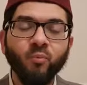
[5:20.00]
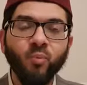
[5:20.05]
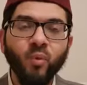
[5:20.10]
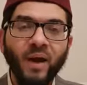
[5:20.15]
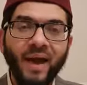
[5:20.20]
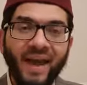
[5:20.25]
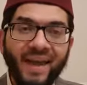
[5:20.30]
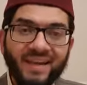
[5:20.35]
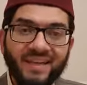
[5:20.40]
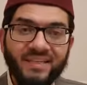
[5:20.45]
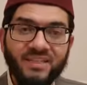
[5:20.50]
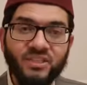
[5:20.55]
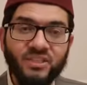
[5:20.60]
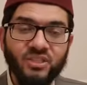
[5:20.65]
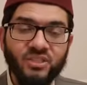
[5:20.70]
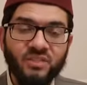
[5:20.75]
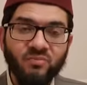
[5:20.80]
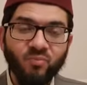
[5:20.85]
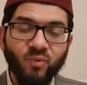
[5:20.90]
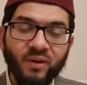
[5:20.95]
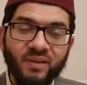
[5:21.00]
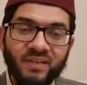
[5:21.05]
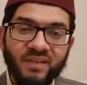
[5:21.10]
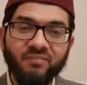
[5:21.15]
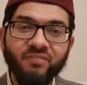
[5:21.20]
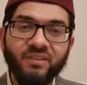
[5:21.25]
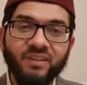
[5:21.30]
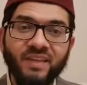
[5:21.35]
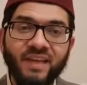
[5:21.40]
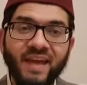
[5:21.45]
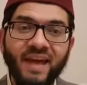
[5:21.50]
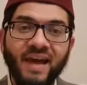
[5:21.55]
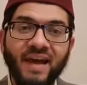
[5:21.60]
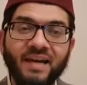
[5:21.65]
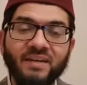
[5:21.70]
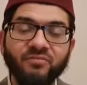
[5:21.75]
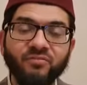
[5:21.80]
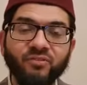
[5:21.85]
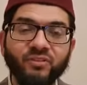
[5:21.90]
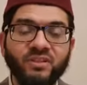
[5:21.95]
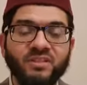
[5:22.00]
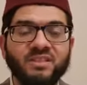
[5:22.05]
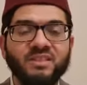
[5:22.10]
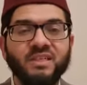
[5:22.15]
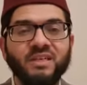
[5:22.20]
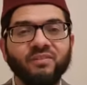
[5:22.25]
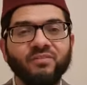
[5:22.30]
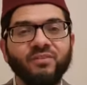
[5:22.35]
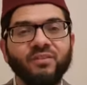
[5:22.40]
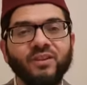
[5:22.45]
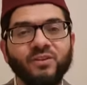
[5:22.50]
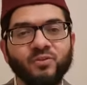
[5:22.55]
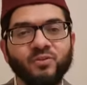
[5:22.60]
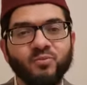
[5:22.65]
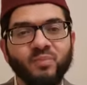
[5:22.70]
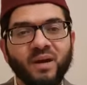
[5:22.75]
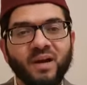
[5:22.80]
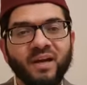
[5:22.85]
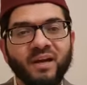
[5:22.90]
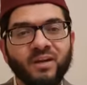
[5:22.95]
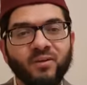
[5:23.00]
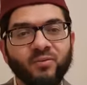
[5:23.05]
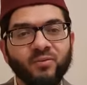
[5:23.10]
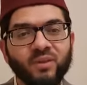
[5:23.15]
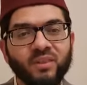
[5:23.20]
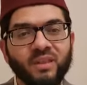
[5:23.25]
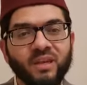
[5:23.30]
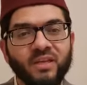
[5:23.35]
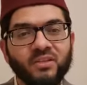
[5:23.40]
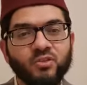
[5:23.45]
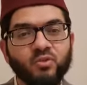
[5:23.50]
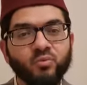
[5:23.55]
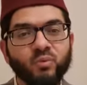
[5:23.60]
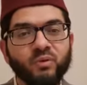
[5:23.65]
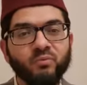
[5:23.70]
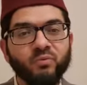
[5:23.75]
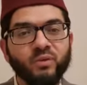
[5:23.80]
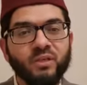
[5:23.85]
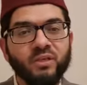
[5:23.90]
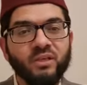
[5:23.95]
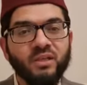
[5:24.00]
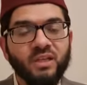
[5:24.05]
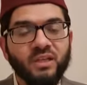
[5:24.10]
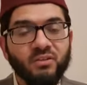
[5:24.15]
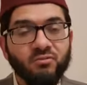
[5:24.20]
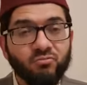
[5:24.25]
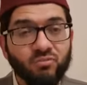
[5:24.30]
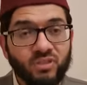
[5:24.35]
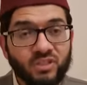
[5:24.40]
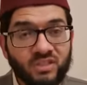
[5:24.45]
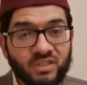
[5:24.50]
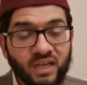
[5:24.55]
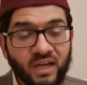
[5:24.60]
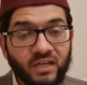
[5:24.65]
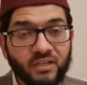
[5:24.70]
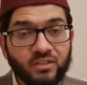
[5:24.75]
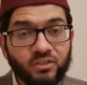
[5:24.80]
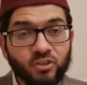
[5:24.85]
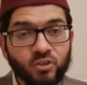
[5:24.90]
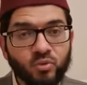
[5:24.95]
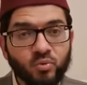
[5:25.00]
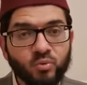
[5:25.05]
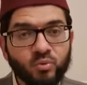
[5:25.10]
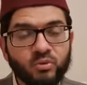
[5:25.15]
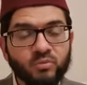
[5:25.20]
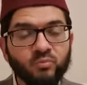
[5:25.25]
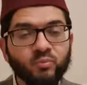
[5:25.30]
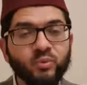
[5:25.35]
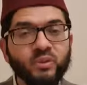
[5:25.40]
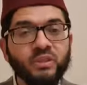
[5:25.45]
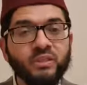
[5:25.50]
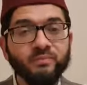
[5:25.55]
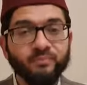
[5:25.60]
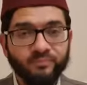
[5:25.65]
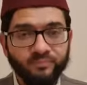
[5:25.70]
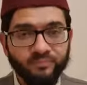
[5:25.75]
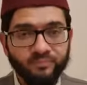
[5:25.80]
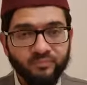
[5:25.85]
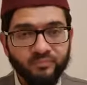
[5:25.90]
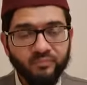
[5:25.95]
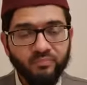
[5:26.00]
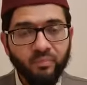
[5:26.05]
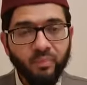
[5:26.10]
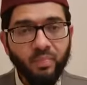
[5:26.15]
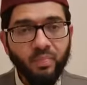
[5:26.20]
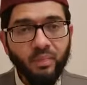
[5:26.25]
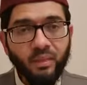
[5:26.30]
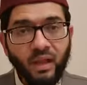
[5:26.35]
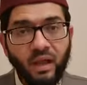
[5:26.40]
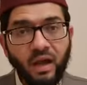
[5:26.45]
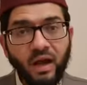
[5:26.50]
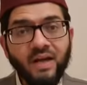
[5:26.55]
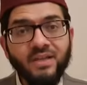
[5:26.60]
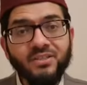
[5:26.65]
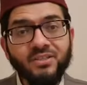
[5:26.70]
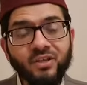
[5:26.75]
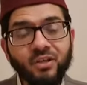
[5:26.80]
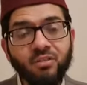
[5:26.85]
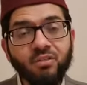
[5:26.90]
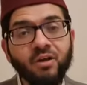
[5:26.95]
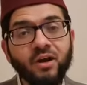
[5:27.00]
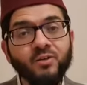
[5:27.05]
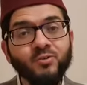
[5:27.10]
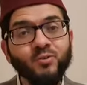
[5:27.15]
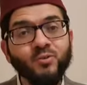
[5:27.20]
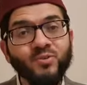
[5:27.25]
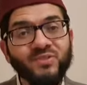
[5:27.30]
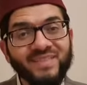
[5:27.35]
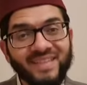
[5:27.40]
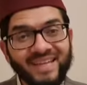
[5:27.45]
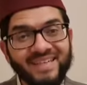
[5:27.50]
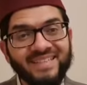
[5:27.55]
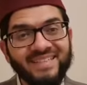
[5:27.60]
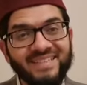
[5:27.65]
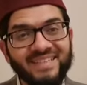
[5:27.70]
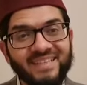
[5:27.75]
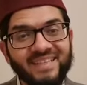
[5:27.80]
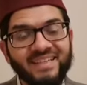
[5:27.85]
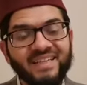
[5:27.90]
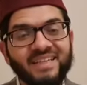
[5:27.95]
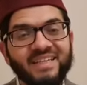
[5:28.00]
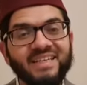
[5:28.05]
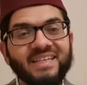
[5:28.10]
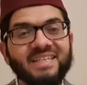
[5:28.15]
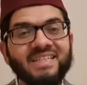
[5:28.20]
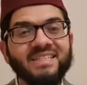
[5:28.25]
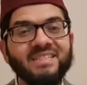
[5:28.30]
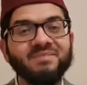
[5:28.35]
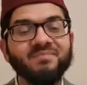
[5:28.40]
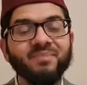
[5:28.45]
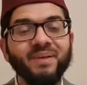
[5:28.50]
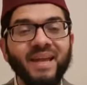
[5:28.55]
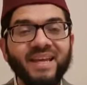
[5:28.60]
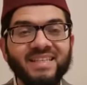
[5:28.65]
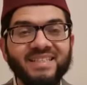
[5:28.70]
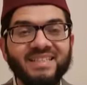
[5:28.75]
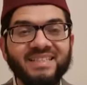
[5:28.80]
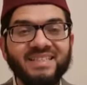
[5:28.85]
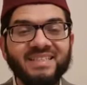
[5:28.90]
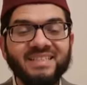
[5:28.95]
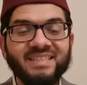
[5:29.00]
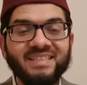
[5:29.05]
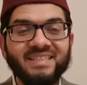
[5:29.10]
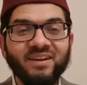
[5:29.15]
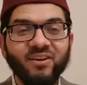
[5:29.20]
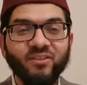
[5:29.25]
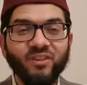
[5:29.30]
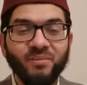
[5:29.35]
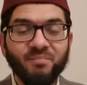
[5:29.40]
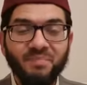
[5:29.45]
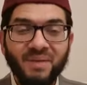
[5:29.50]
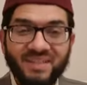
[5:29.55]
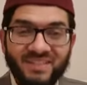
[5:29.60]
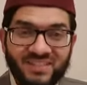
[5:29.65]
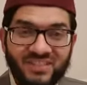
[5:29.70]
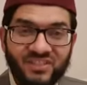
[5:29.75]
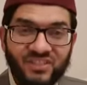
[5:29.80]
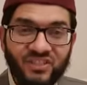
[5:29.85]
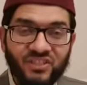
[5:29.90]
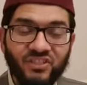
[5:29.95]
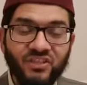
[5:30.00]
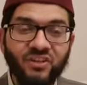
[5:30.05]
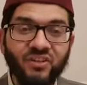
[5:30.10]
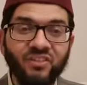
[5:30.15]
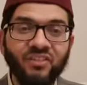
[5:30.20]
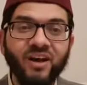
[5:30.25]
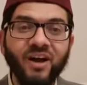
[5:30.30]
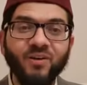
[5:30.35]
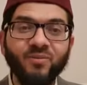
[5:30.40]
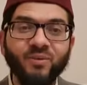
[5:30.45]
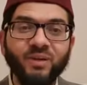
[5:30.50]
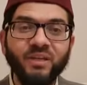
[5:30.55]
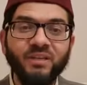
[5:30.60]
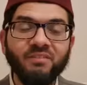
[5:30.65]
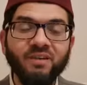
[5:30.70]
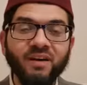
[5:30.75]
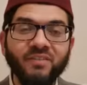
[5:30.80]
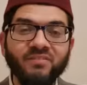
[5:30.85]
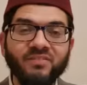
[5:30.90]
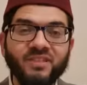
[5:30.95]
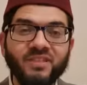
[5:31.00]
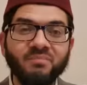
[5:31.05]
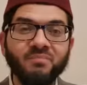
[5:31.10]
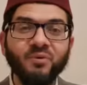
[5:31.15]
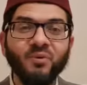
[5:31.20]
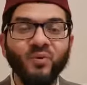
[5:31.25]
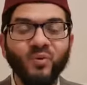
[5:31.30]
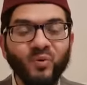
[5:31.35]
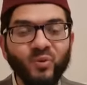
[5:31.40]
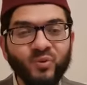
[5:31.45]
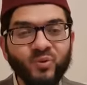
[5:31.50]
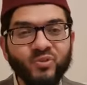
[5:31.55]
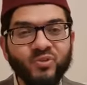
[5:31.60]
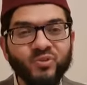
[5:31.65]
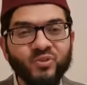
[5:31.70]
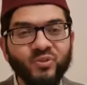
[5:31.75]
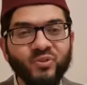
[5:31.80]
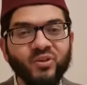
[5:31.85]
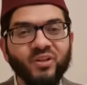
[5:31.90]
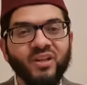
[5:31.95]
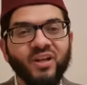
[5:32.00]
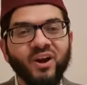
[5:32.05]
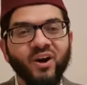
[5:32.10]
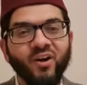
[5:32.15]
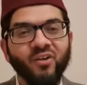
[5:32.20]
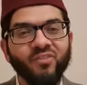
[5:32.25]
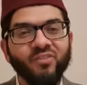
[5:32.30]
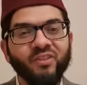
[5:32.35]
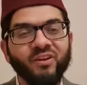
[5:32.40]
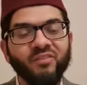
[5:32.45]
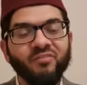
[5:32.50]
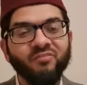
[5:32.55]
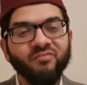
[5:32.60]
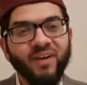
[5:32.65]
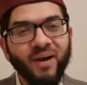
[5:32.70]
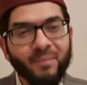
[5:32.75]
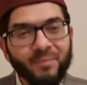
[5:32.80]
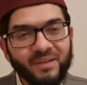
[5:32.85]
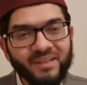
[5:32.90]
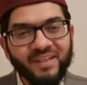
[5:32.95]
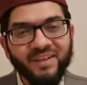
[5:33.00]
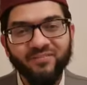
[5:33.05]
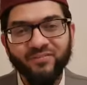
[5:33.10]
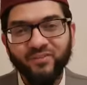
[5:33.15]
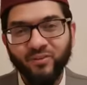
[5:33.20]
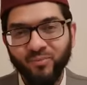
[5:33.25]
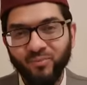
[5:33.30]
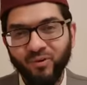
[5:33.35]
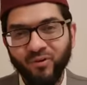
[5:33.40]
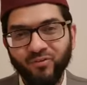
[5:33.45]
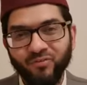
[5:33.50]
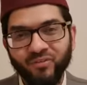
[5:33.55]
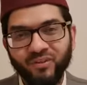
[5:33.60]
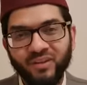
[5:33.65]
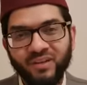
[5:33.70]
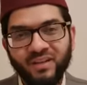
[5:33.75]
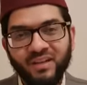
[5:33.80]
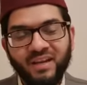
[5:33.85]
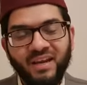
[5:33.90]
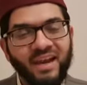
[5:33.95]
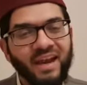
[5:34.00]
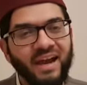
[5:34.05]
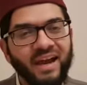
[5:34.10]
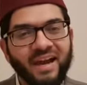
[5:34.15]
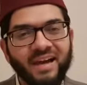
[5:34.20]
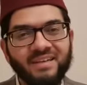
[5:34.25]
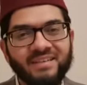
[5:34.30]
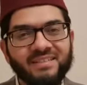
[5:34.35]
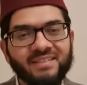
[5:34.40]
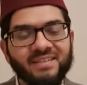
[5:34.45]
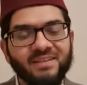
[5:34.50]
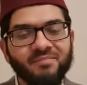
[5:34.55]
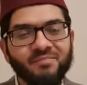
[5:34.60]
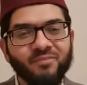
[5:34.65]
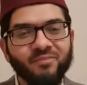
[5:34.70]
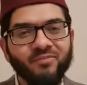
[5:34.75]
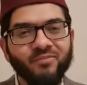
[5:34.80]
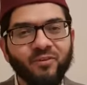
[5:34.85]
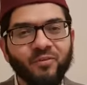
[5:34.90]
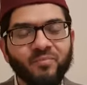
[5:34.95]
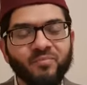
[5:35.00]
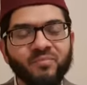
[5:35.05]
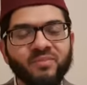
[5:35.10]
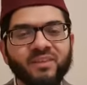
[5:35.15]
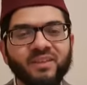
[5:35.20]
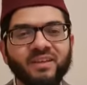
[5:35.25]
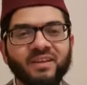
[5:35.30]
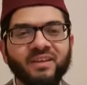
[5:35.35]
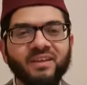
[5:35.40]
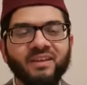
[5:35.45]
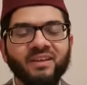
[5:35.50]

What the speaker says: energy, whatever they had, for the sake of Allah subhanahu wa ta'ala. So when we recite the durood, we ask Allah to send His blessings on the Messenger sallallahu alayhi wa sallam, but also on the family of the Prophet, and from the